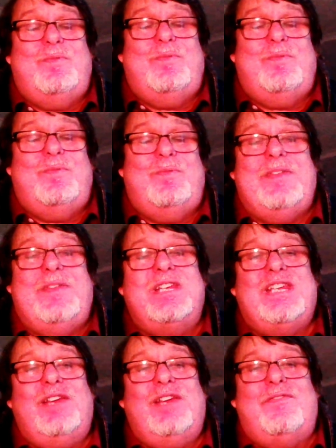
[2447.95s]
they just wouldn't
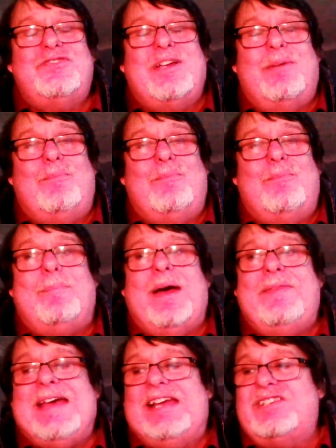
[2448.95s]
give someone up.
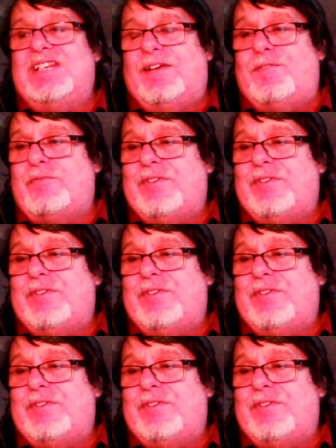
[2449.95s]
And that's another